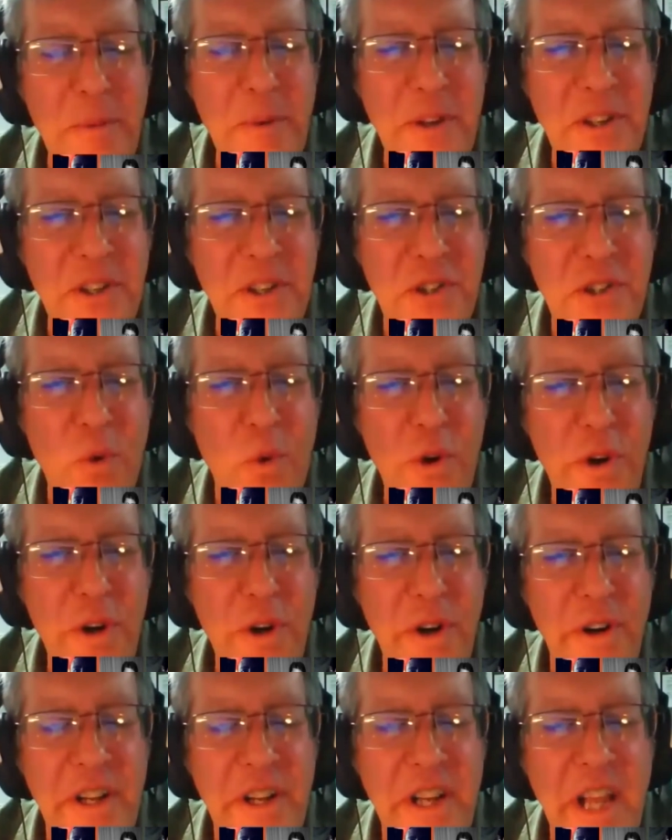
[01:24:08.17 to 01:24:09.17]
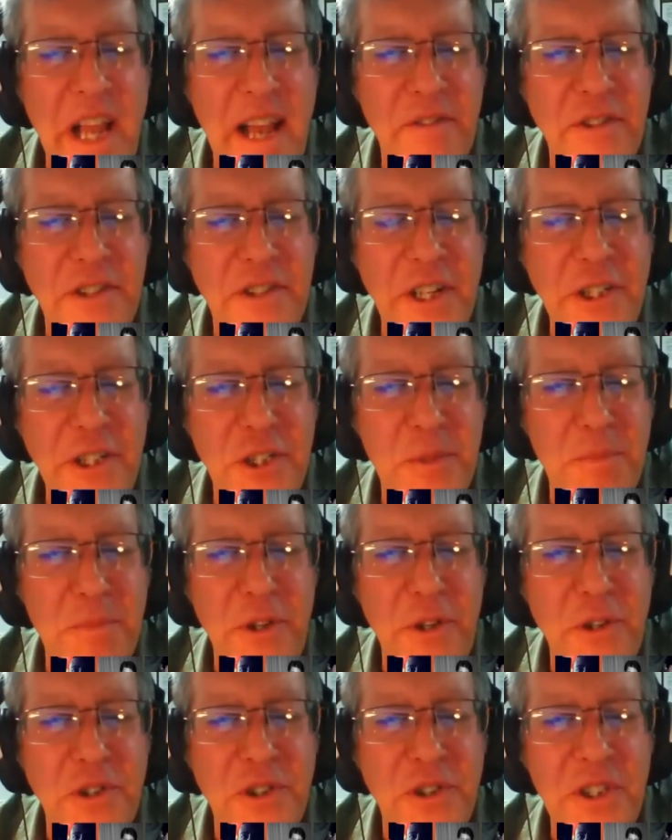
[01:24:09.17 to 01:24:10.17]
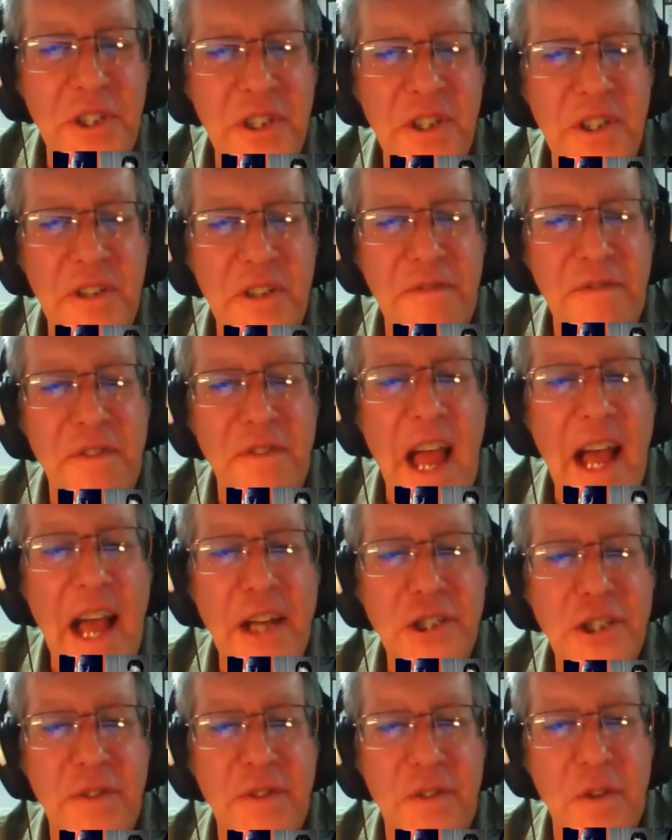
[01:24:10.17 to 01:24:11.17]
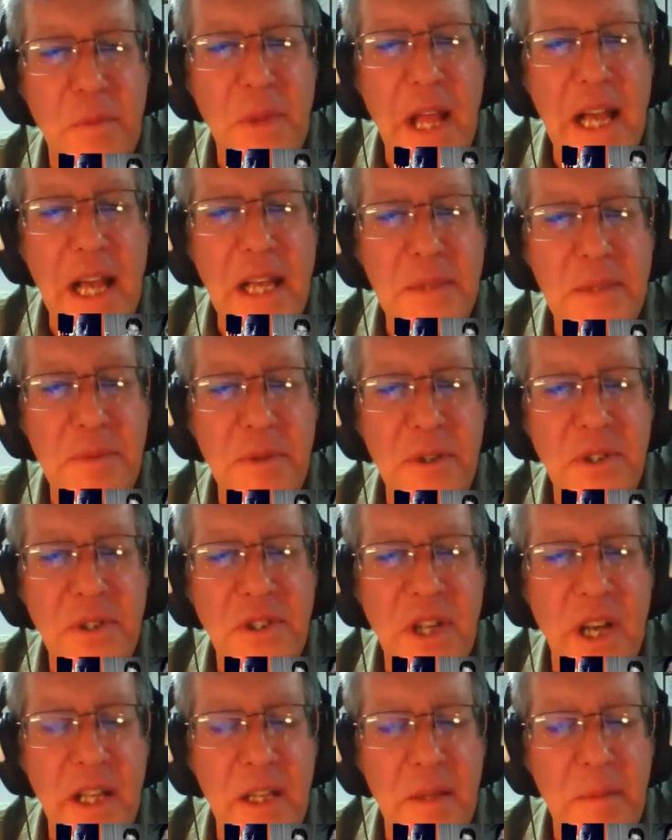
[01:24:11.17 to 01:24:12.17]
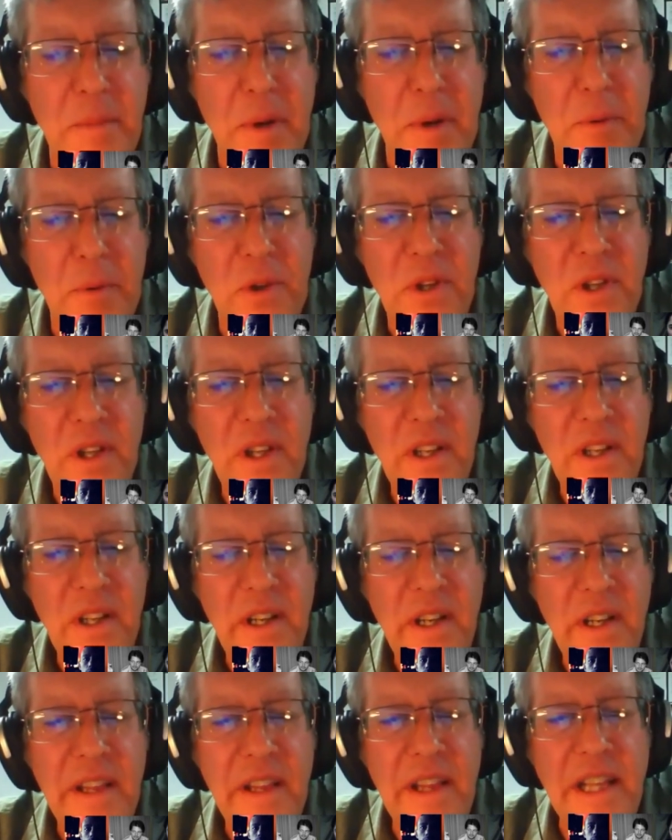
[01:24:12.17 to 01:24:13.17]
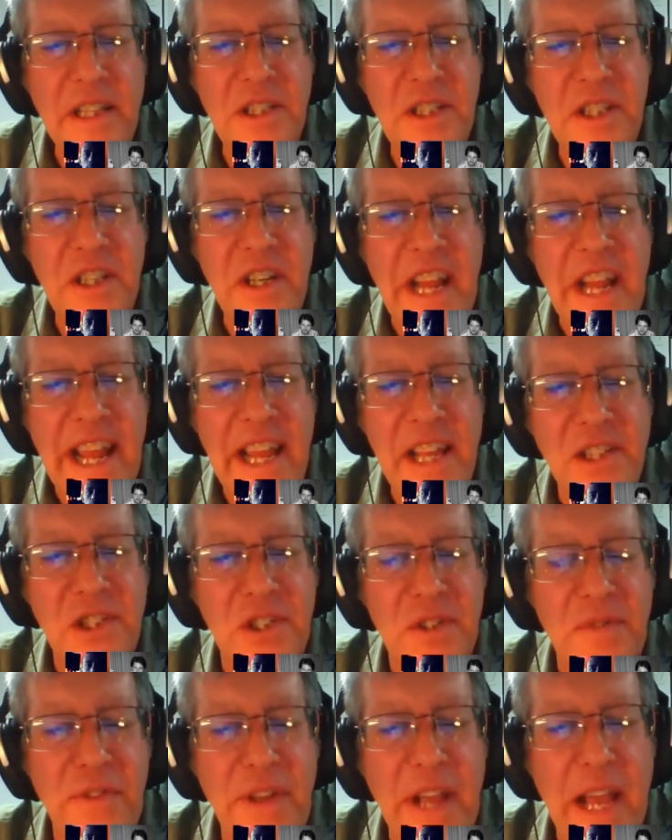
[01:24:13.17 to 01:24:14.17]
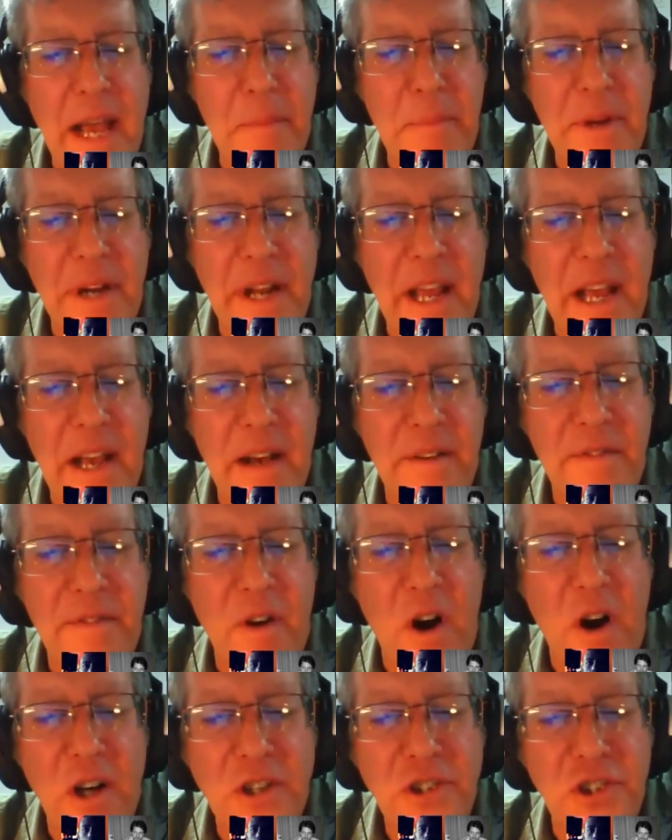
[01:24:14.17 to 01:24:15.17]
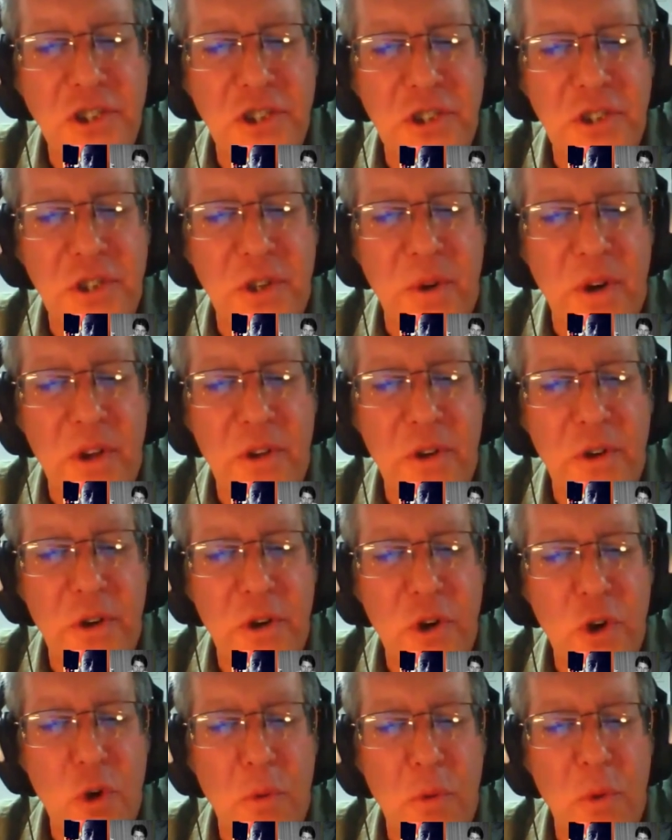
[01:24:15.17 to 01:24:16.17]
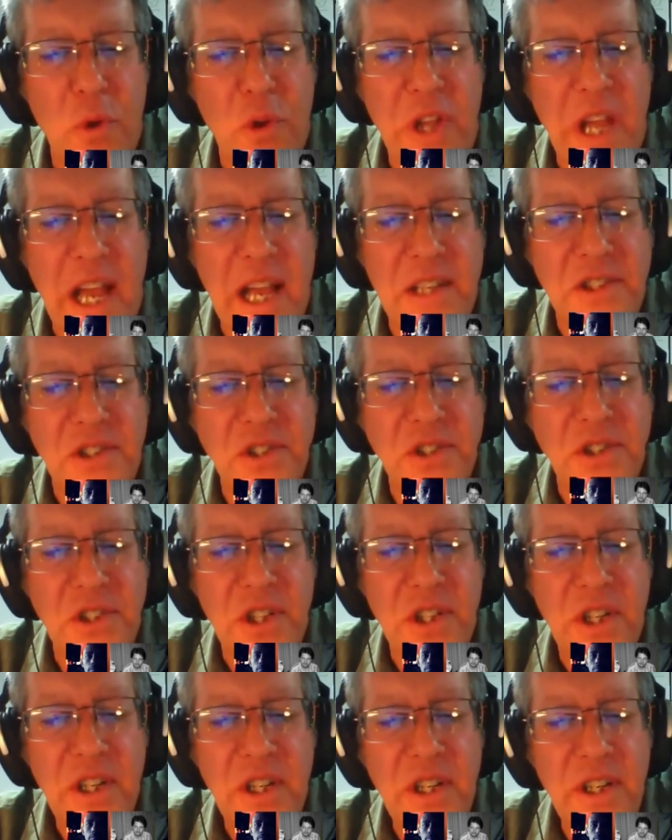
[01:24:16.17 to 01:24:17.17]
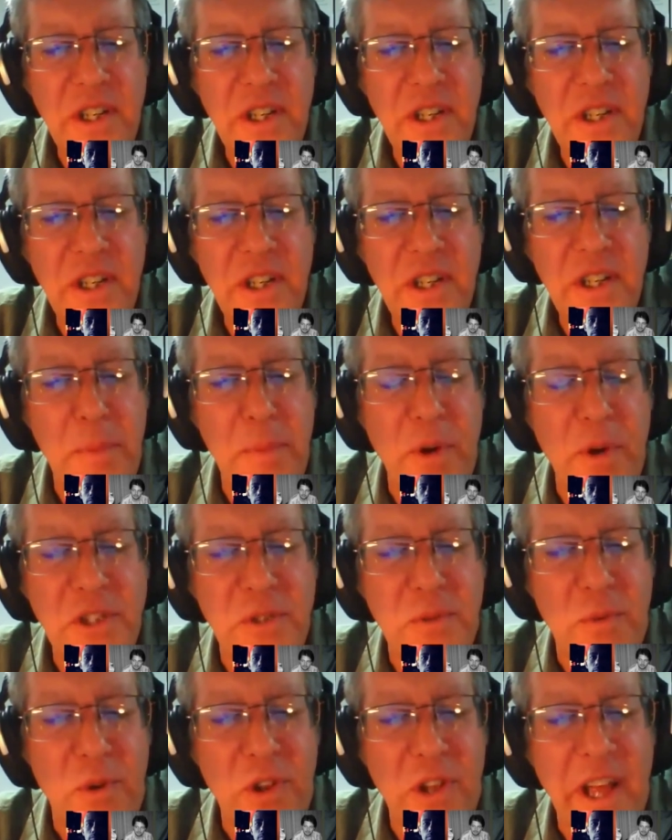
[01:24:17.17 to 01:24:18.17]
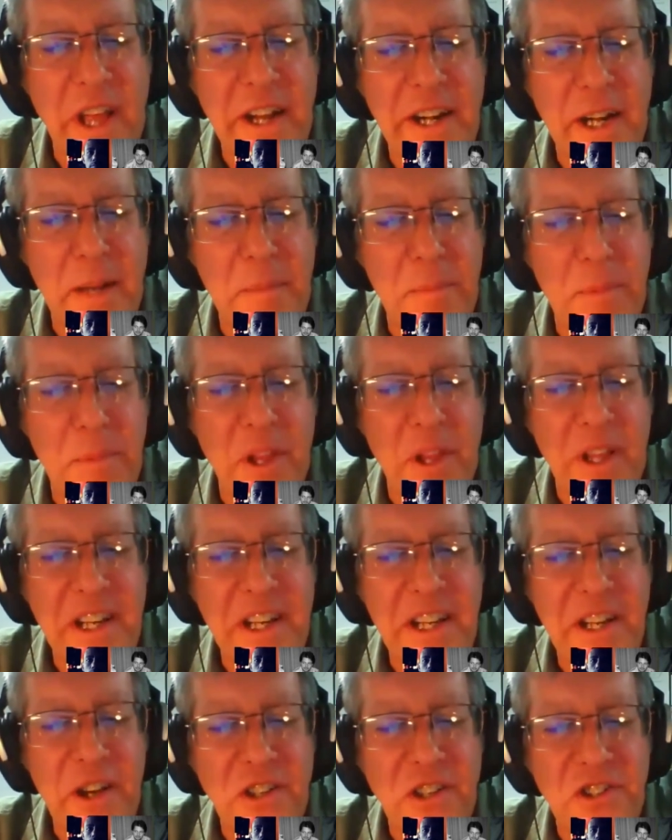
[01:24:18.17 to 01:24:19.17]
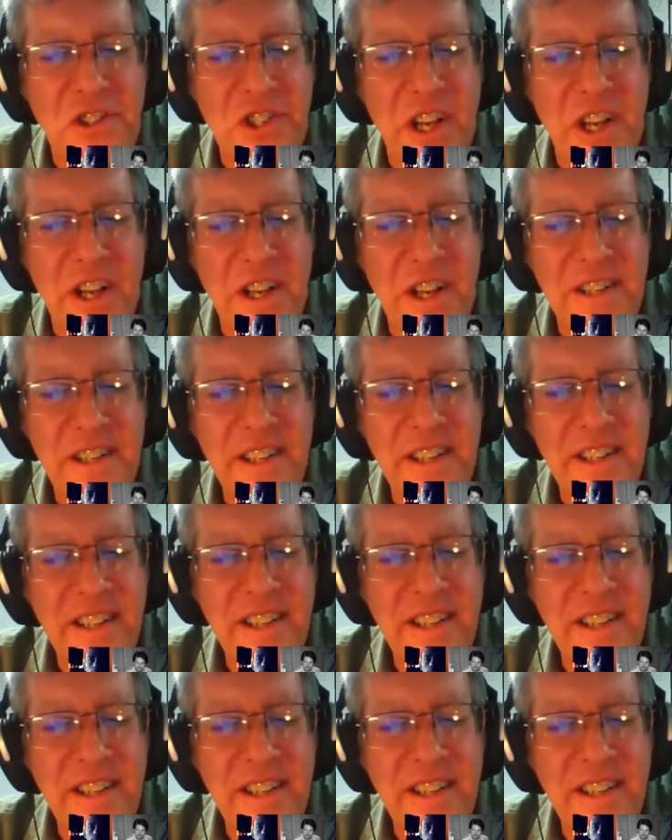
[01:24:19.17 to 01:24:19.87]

I mean, it's ordinary cavitation, but you're seeing the flash of the plasma inside the bubble. And that's enhanced if you happen to have oxygen or other noble gases that might be present will light it up like a neon sign.